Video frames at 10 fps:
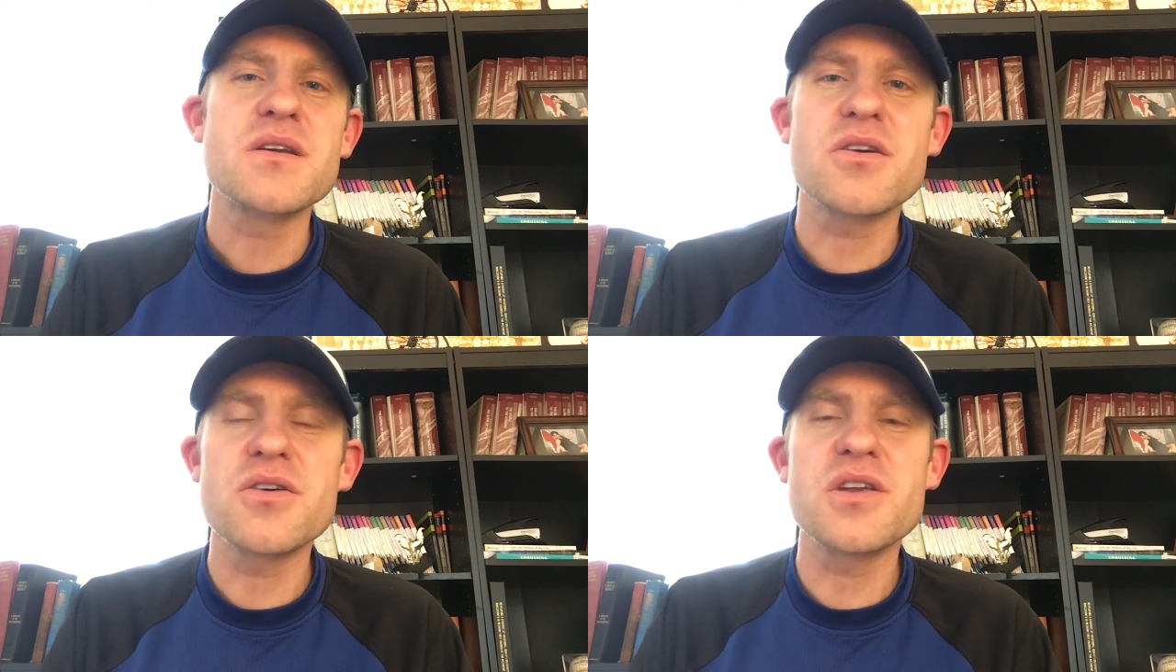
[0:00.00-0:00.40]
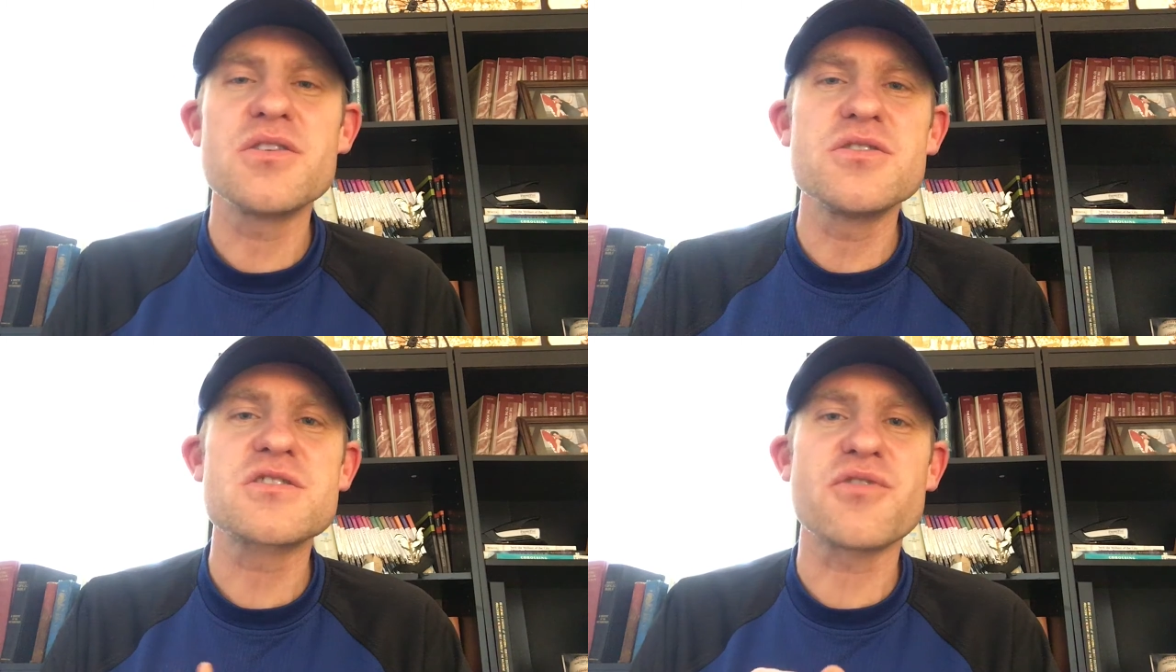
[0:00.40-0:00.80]
good
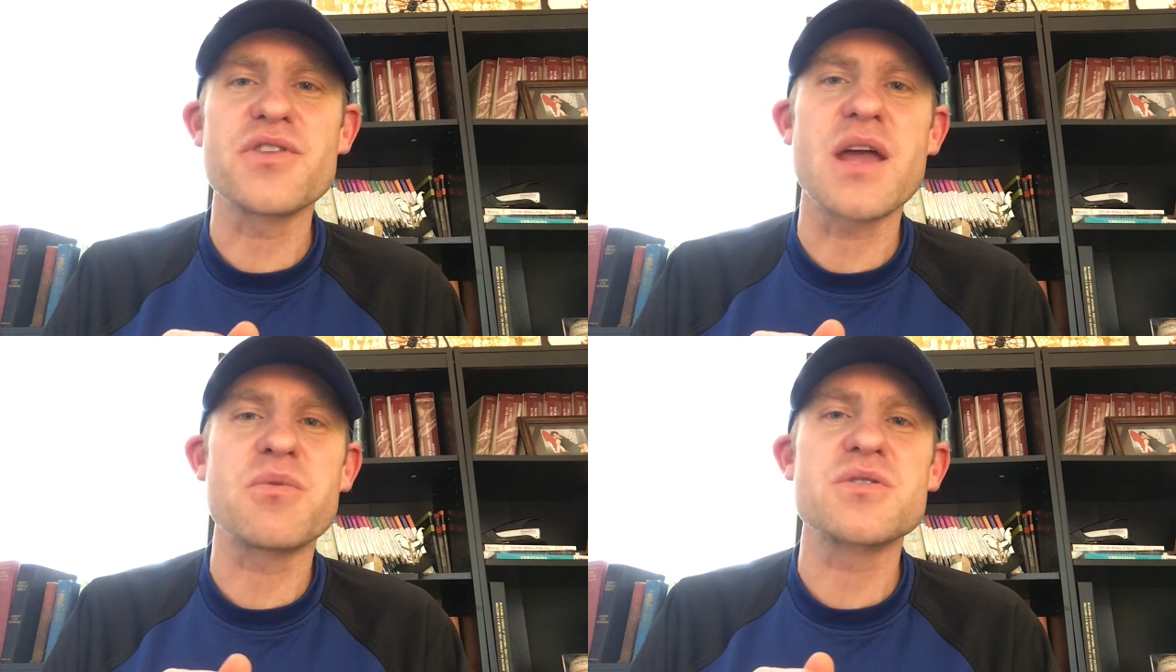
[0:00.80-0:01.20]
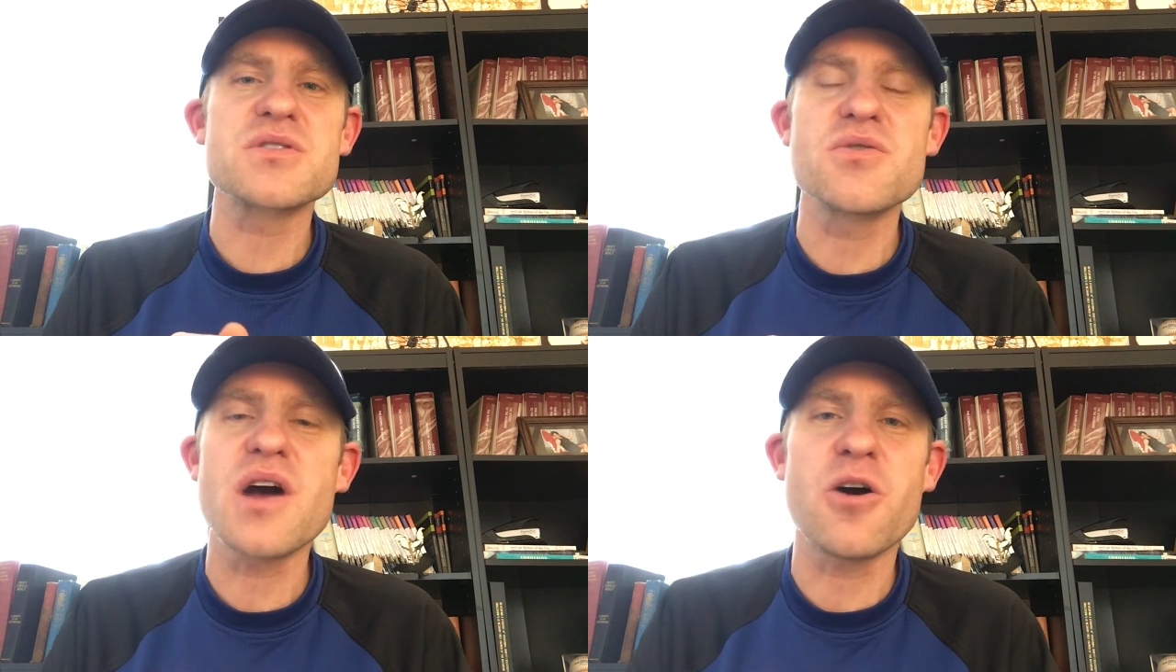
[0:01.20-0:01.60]
and useful neighbors
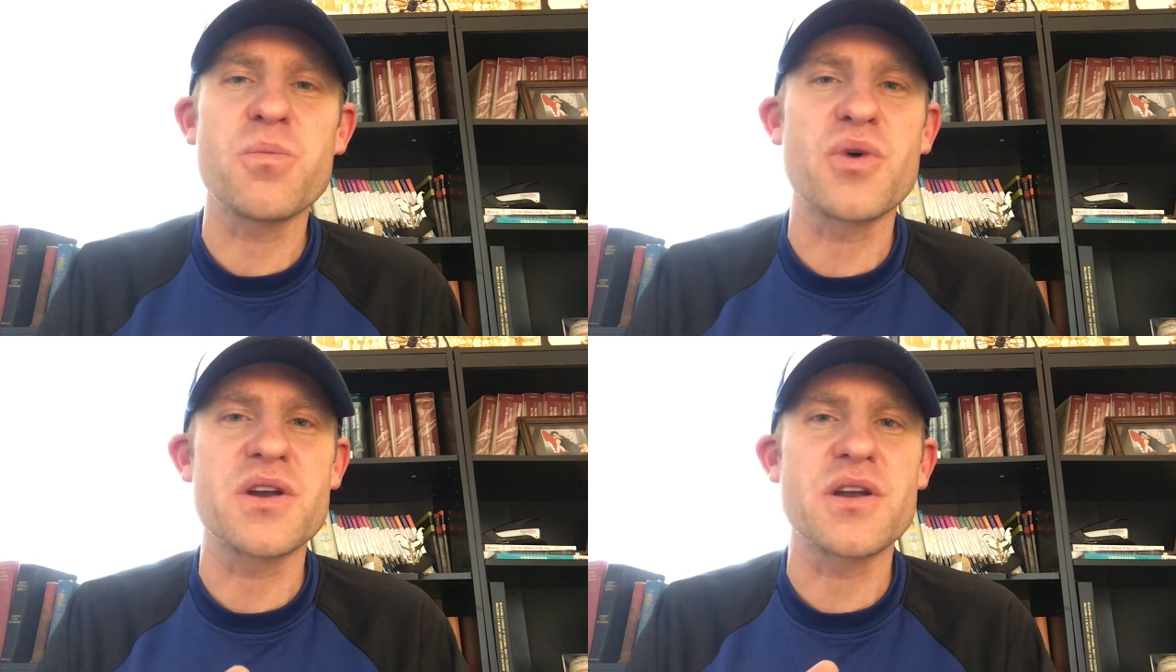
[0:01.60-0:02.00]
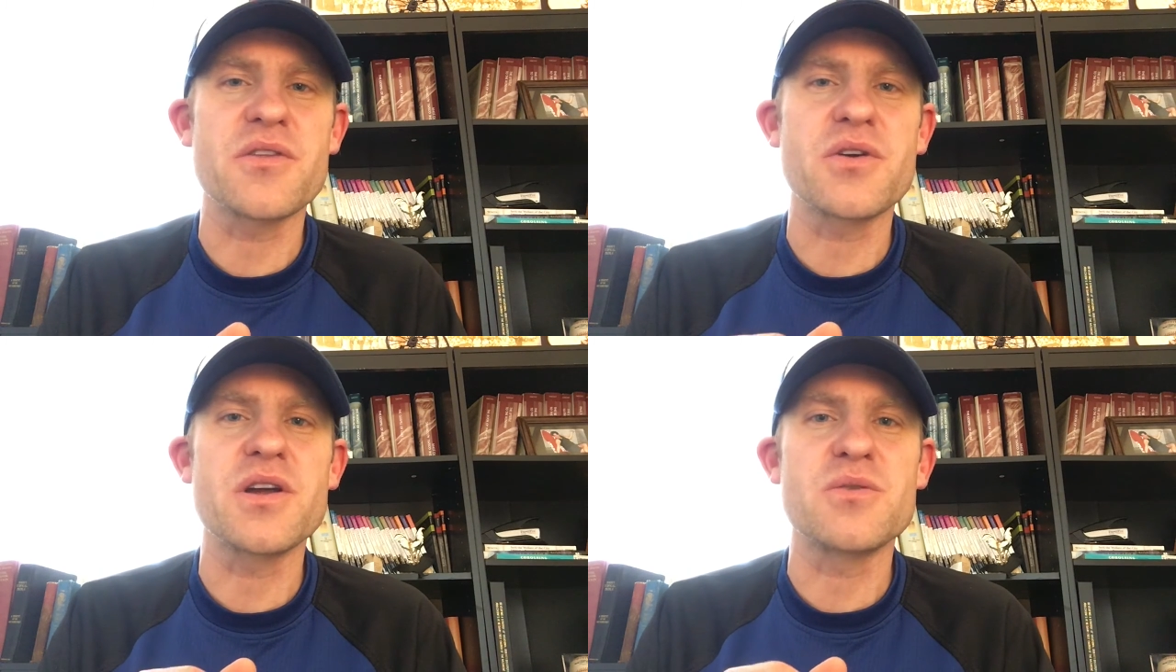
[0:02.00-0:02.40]
who help one
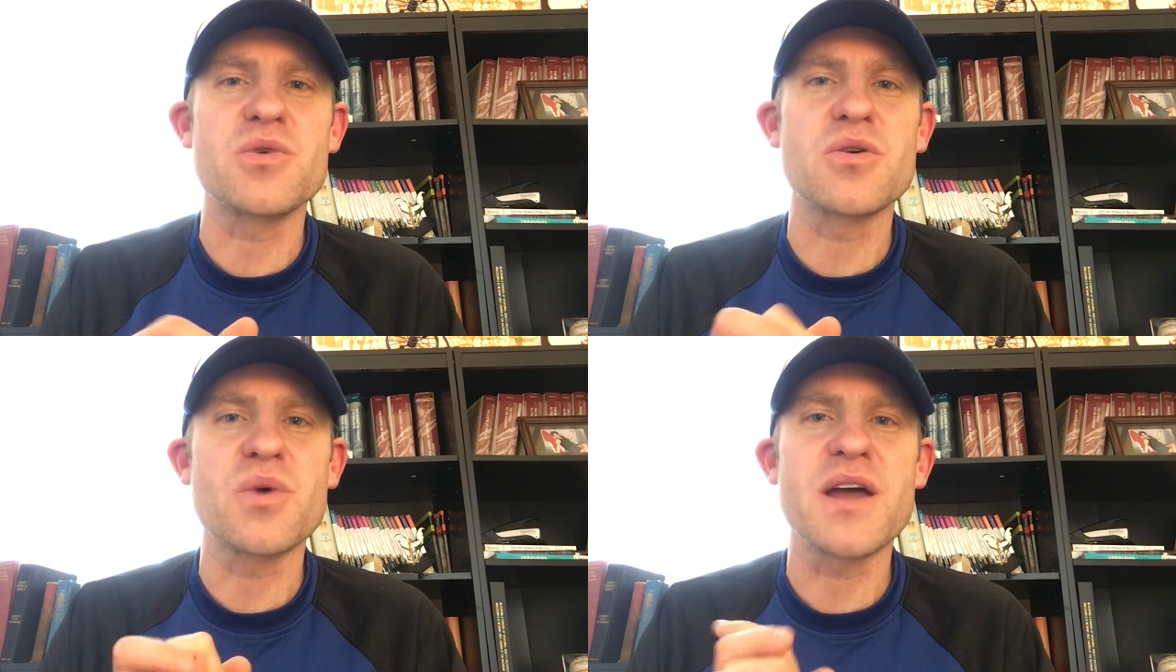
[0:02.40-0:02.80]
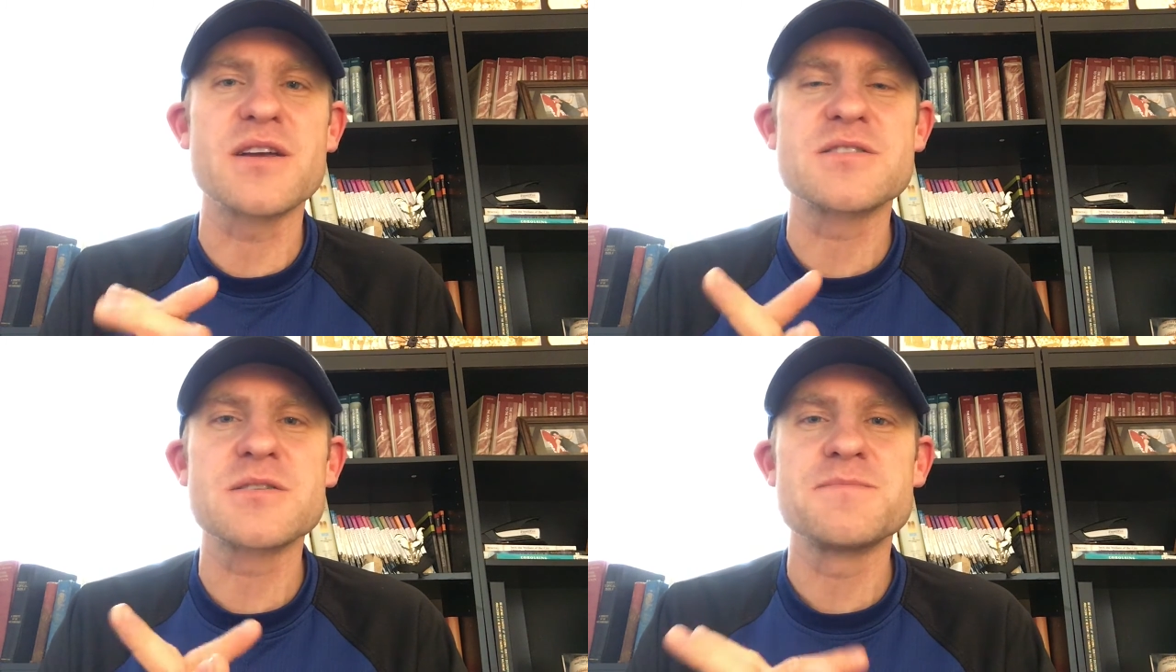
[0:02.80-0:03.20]
another in real
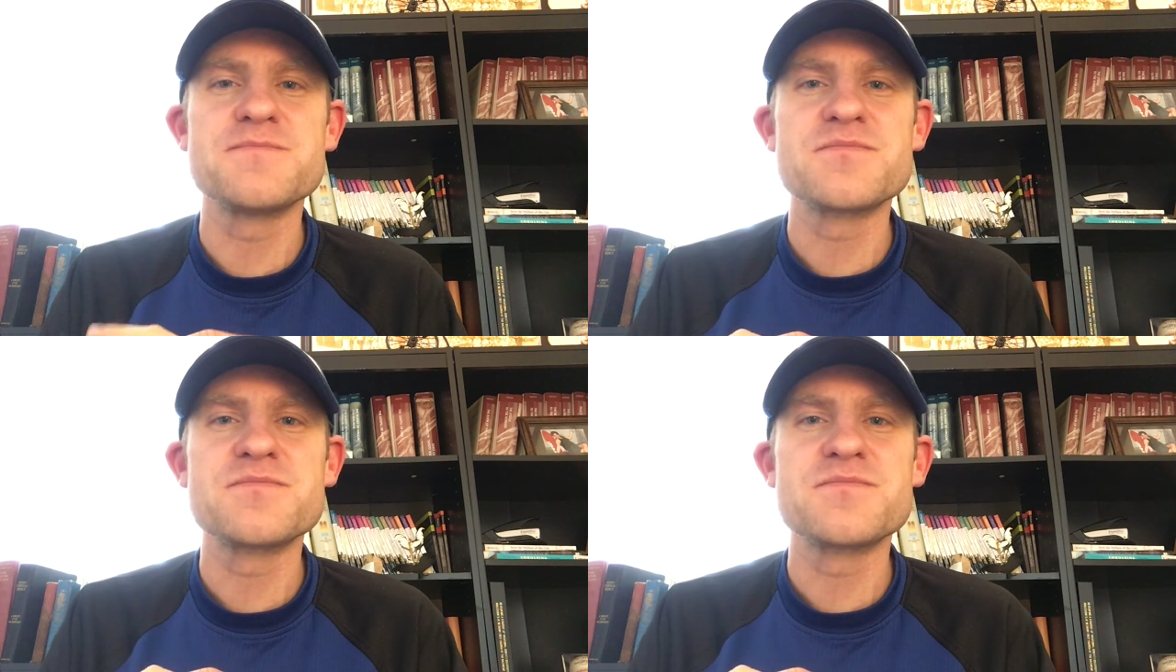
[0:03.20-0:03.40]
ways.